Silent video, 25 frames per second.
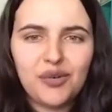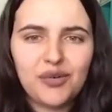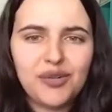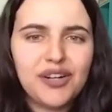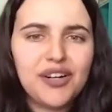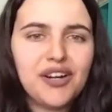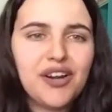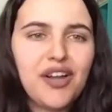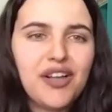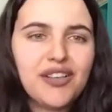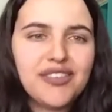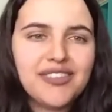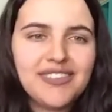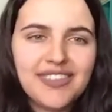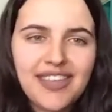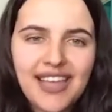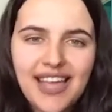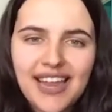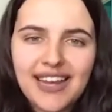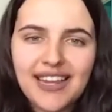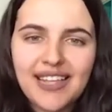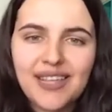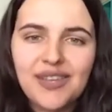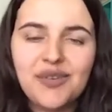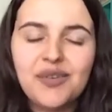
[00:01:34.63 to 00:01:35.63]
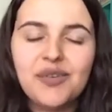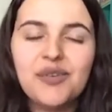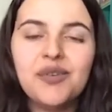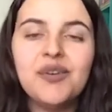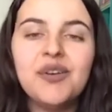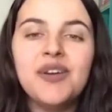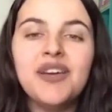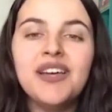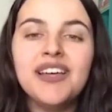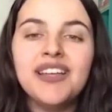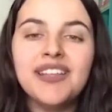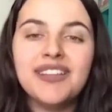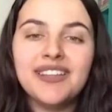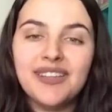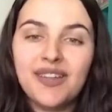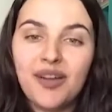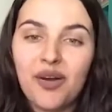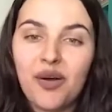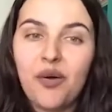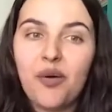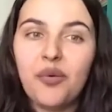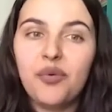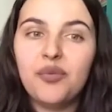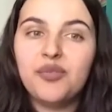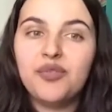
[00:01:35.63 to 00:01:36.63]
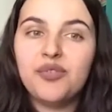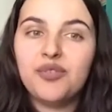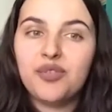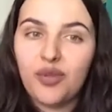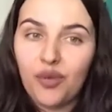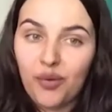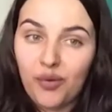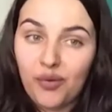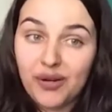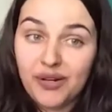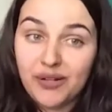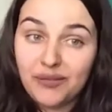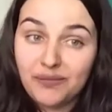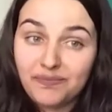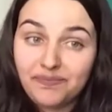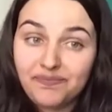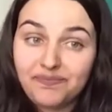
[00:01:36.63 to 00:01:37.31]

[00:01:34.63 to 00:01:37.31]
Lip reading: They're not telling you the whole story.